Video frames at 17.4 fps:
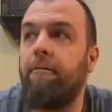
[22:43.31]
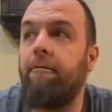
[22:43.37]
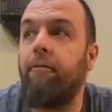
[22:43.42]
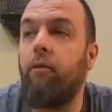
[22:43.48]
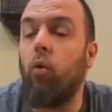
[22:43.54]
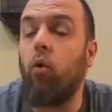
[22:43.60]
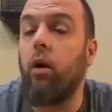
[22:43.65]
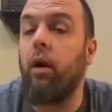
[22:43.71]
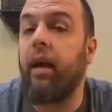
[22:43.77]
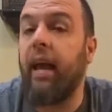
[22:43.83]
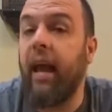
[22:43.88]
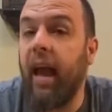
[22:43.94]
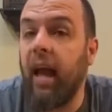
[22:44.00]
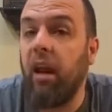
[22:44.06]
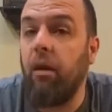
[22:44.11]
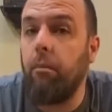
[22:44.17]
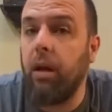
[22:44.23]
4
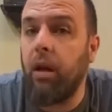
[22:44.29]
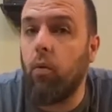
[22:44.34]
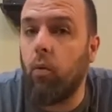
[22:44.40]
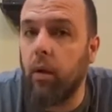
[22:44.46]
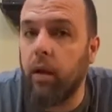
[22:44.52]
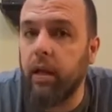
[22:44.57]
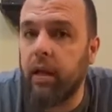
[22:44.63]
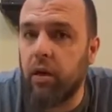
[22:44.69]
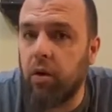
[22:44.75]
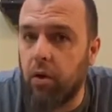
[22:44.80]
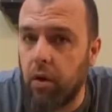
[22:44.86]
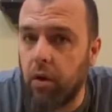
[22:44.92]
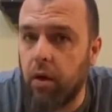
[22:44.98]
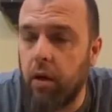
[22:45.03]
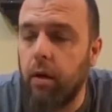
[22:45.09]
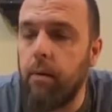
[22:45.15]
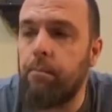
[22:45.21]
can be really
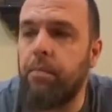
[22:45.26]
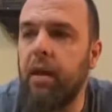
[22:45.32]
good